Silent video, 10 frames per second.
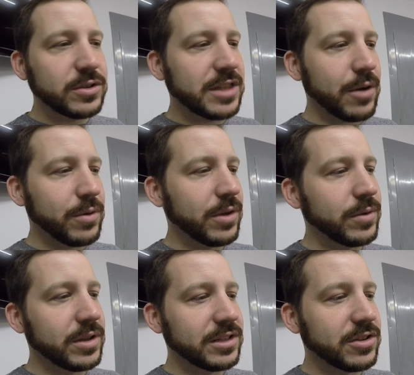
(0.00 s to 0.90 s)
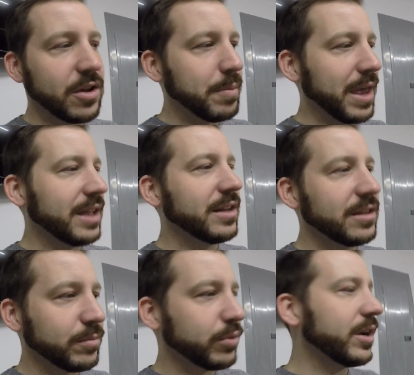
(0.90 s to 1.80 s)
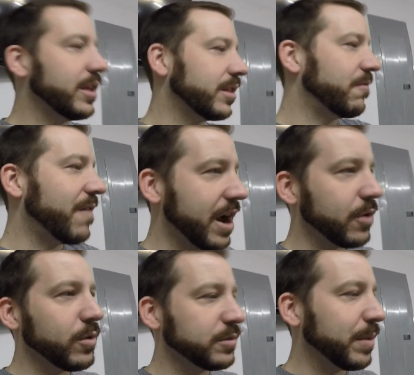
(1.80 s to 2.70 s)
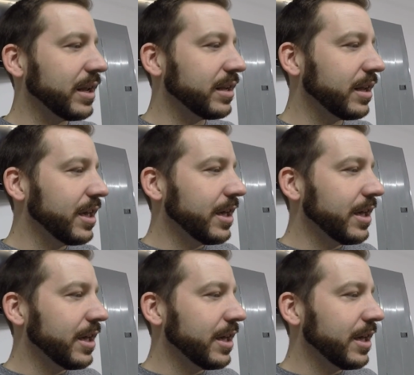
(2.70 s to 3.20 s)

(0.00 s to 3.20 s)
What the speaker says: That way when it's all painted and pretty and the firewall's painted,